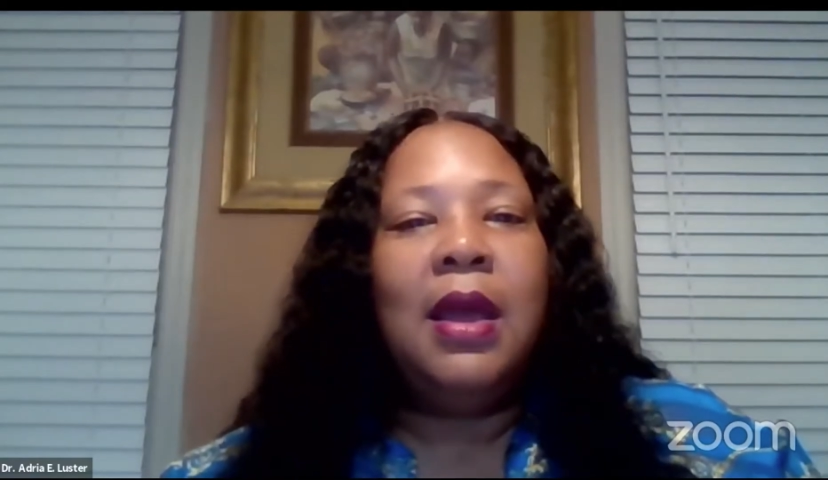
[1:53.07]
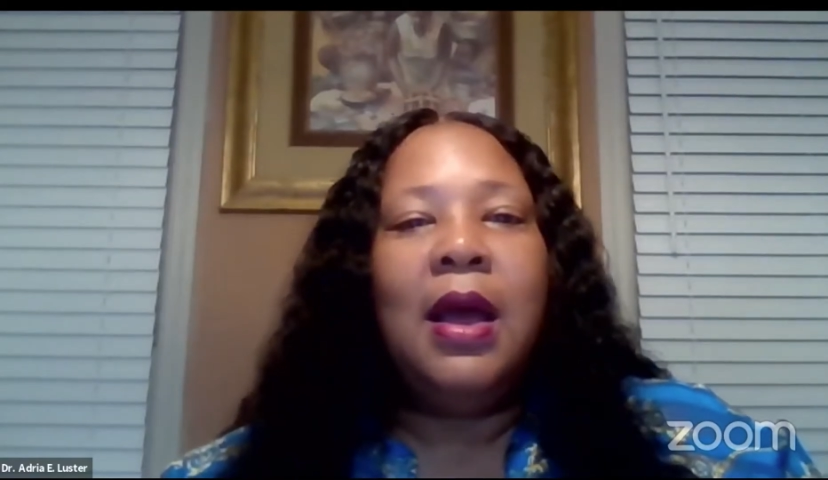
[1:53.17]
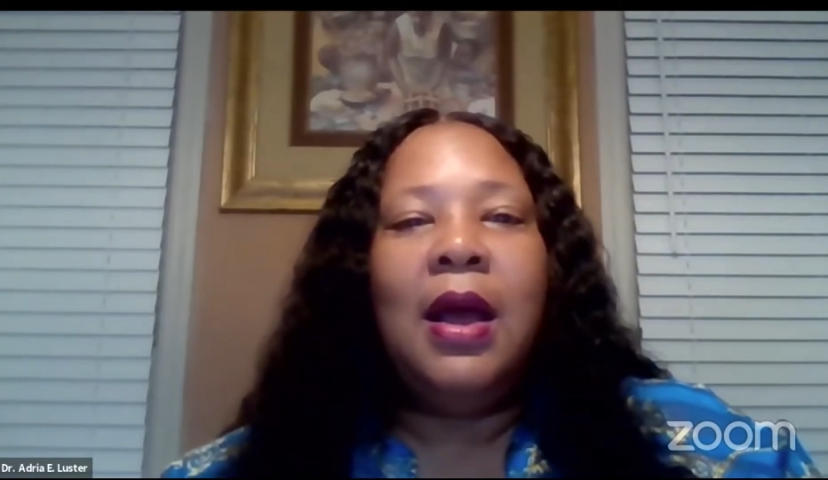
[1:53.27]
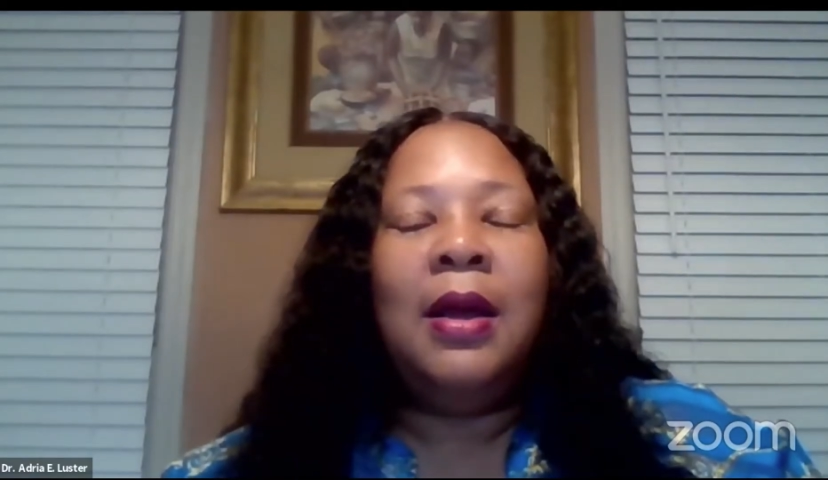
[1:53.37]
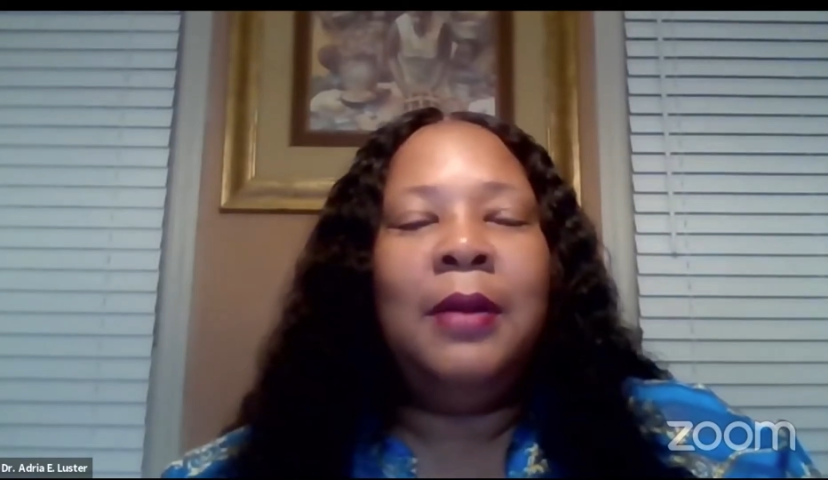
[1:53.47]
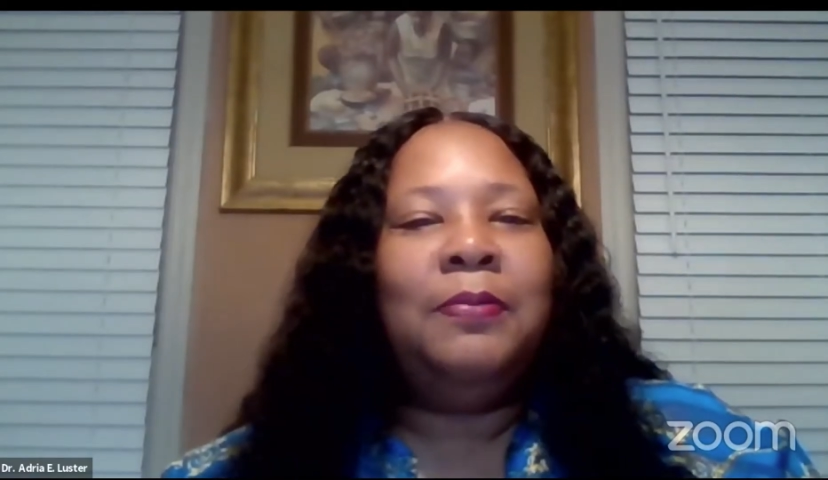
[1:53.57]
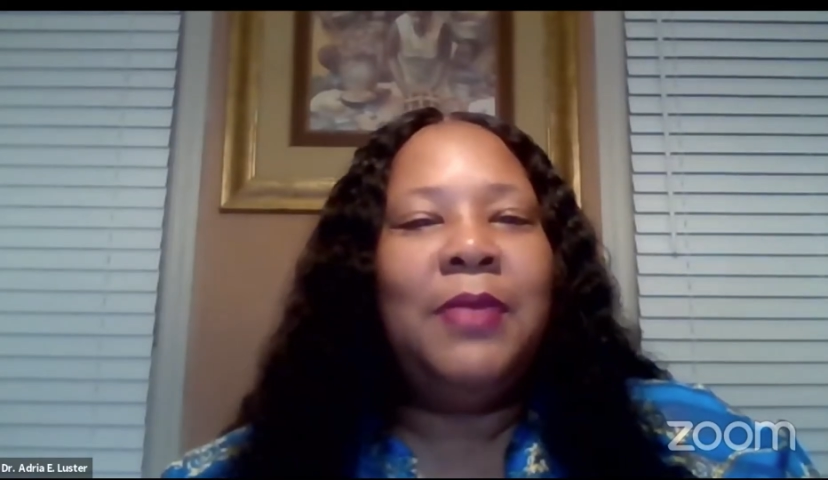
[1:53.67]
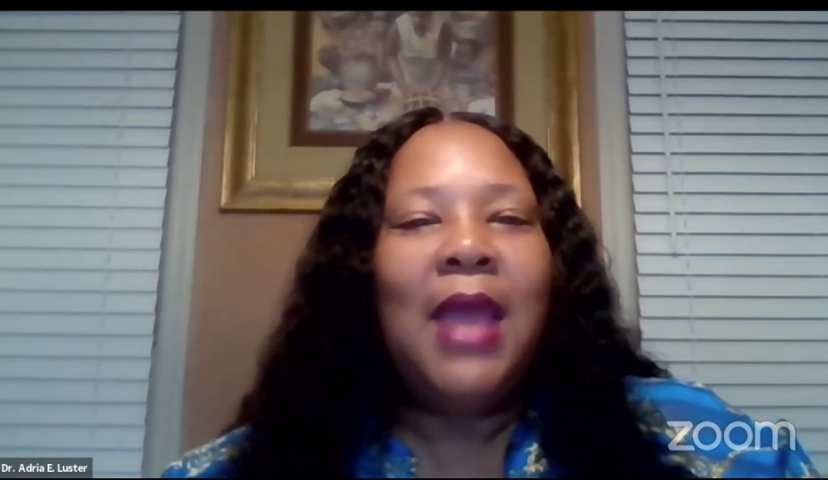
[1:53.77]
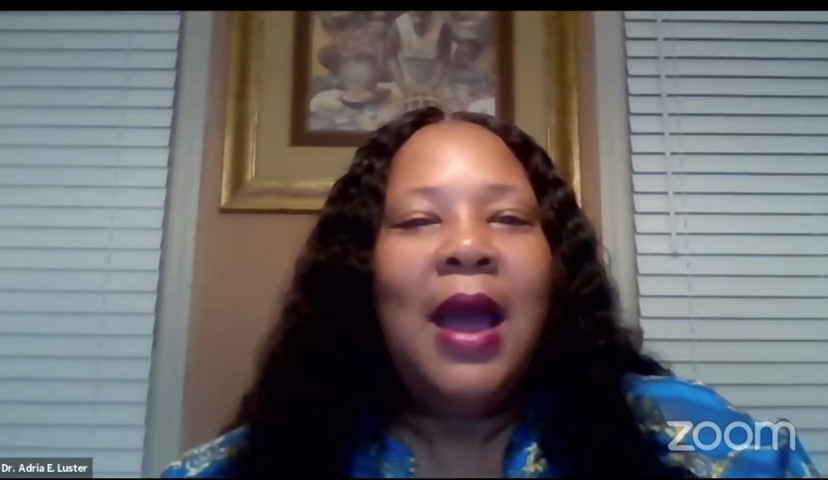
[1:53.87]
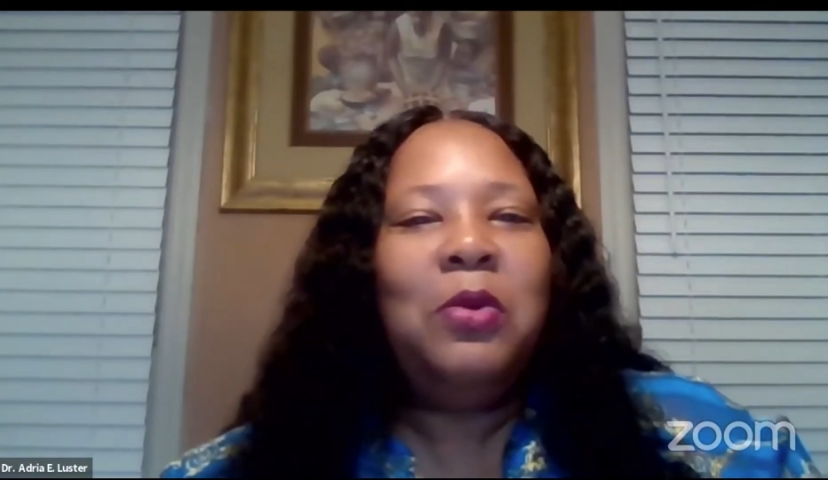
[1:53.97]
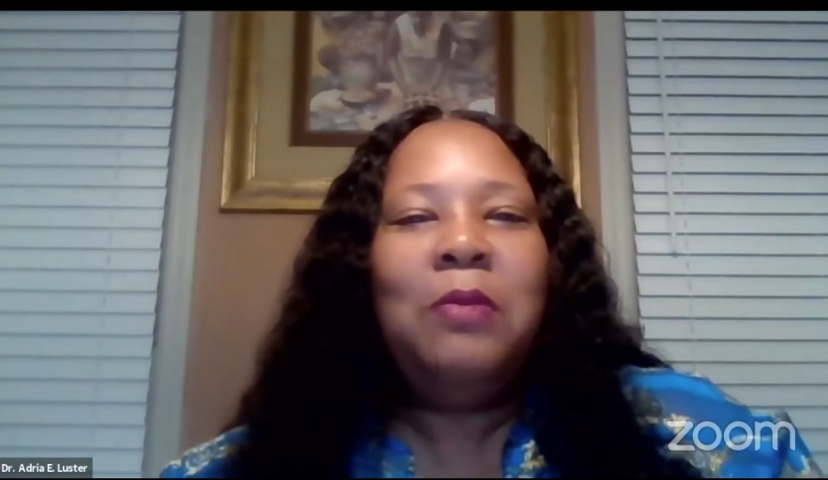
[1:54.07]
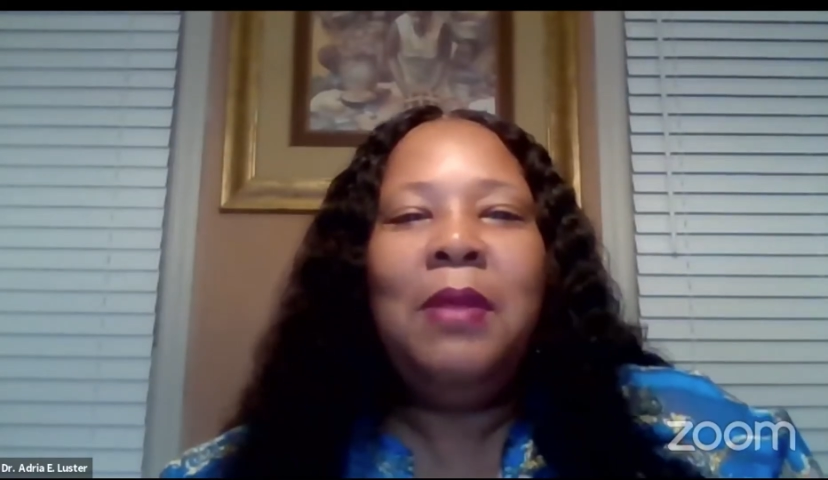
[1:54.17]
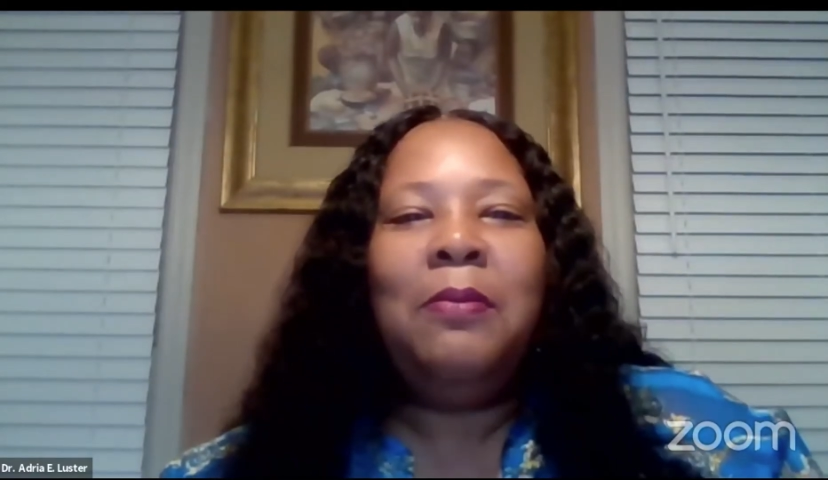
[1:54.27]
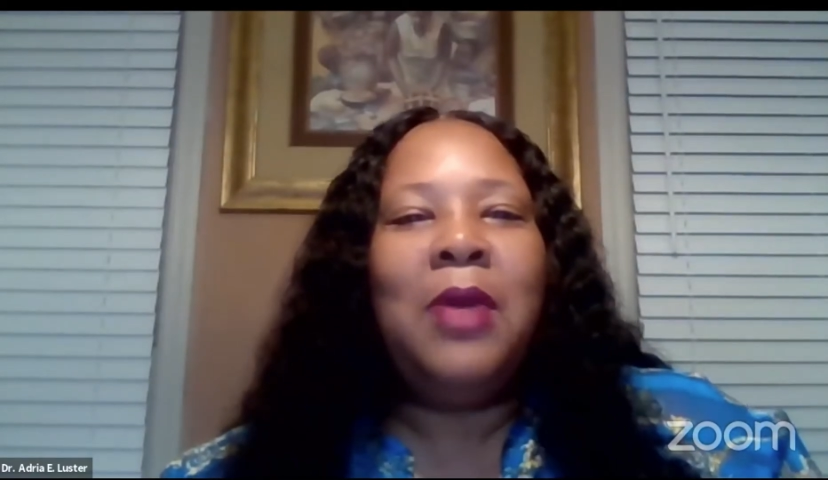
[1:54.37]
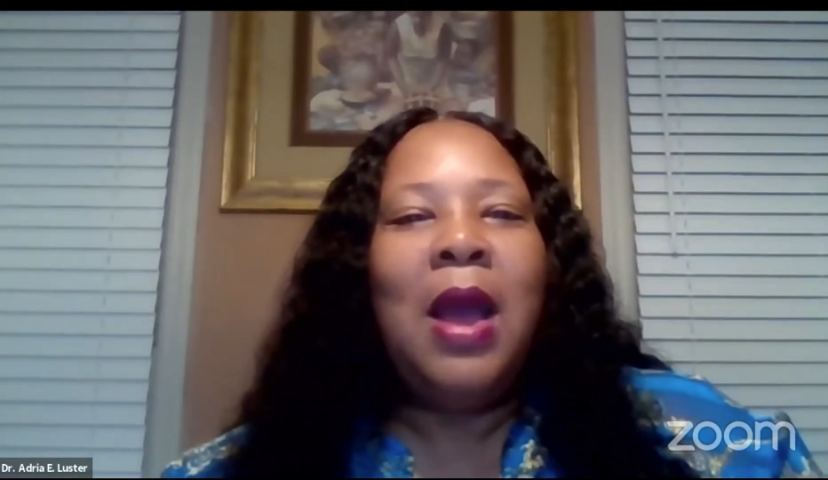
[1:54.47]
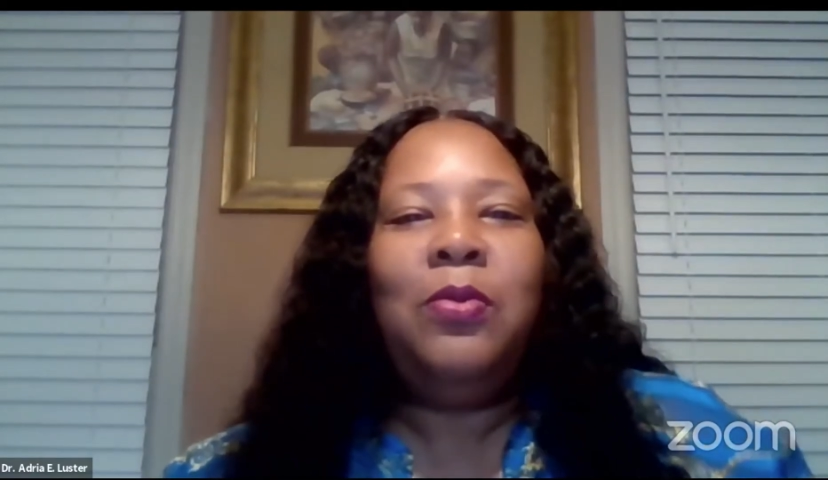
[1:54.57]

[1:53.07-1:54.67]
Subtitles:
I remember